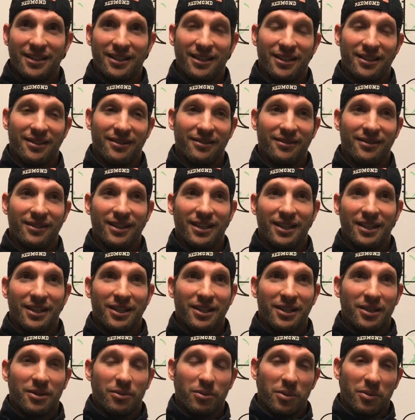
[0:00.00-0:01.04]
and
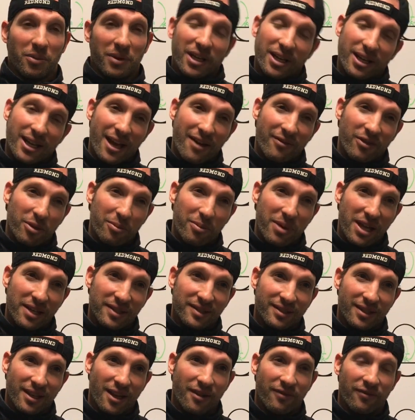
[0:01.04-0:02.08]
when we didn't have our best
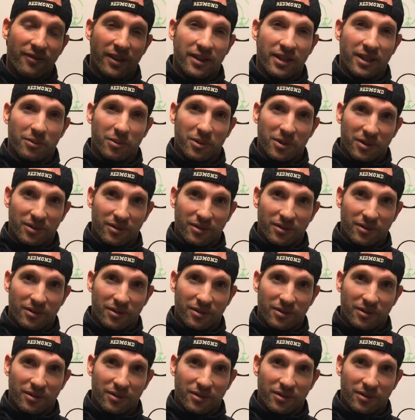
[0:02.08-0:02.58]
stuff, I think